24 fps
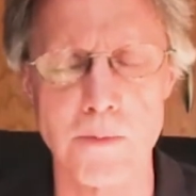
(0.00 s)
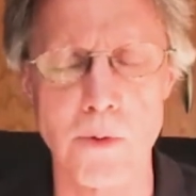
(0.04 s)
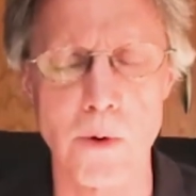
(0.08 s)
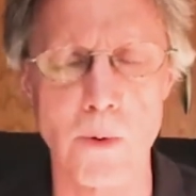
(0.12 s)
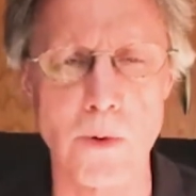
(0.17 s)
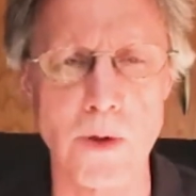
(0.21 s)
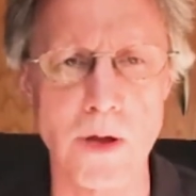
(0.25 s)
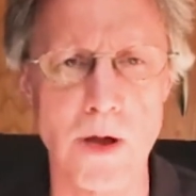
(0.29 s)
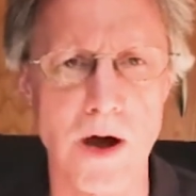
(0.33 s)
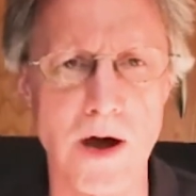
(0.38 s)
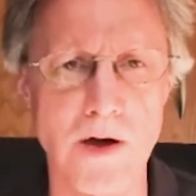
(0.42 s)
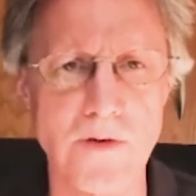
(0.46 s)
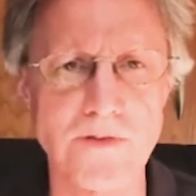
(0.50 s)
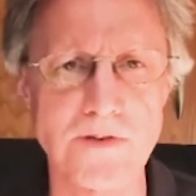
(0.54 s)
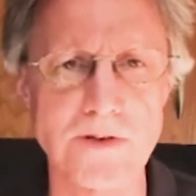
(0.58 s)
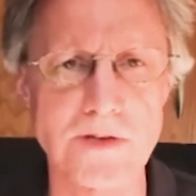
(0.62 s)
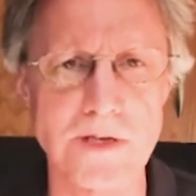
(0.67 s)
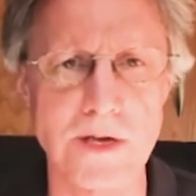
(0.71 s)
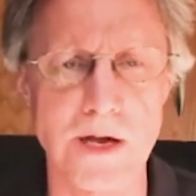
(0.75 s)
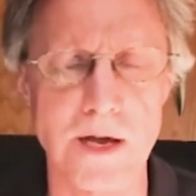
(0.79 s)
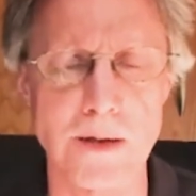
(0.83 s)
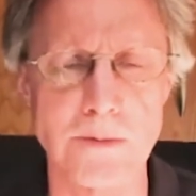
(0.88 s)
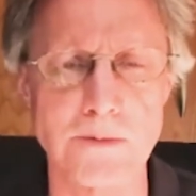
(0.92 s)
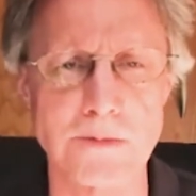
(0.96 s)
but we
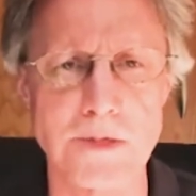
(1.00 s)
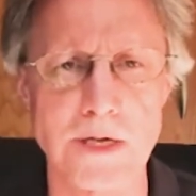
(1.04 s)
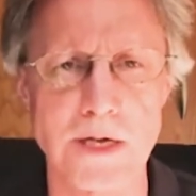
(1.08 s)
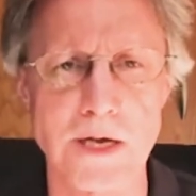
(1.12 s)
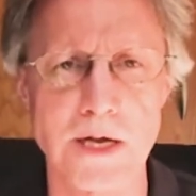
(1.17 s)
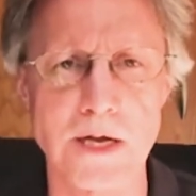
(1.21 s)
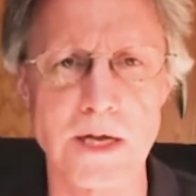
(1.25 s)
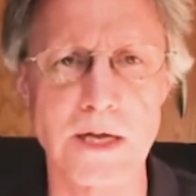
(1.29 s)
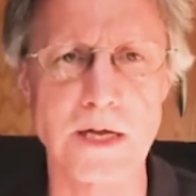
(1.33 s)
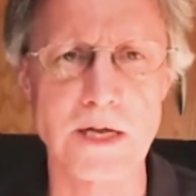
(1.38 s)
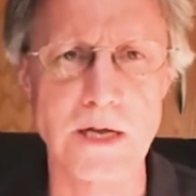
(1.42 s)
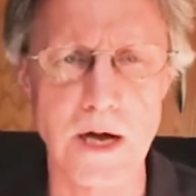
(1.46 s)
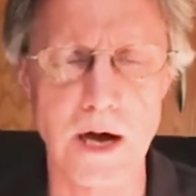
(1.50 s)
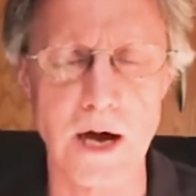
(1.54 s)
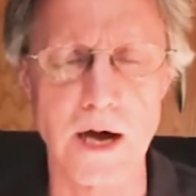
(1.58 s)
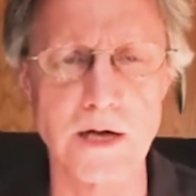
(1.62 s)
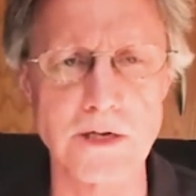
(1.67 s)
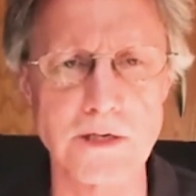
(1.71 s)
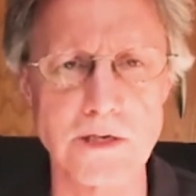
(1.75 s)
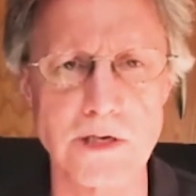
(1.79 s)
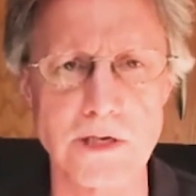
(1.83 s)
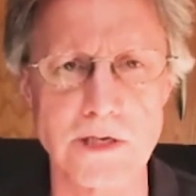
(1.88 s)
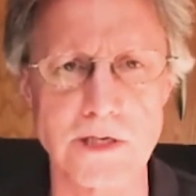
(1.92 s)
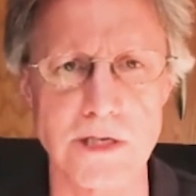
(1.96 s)
oftentimes
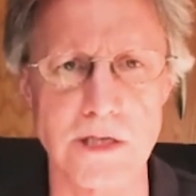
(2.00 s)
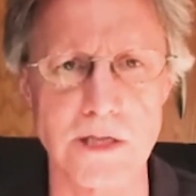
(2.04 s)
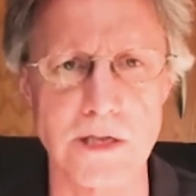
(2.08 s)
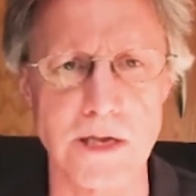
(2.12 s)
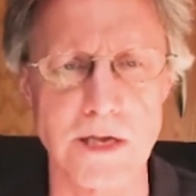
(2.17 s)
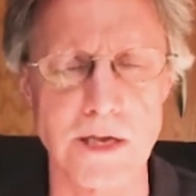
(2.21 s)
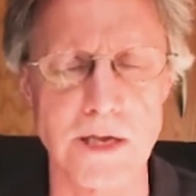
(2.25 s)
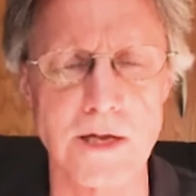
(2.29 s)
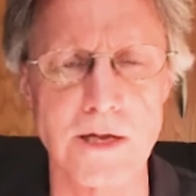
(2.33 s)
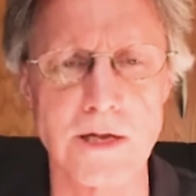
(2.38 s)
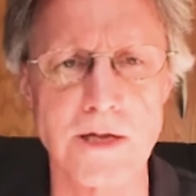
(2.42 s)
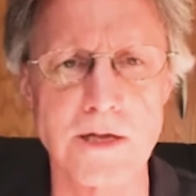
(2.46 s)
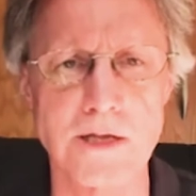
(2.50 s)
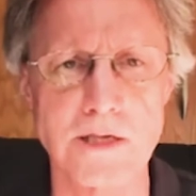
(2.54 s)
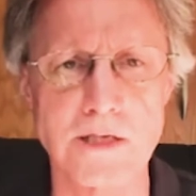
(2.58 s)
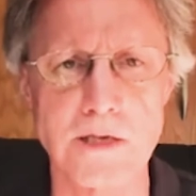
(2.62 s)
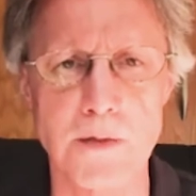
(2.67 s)
consciously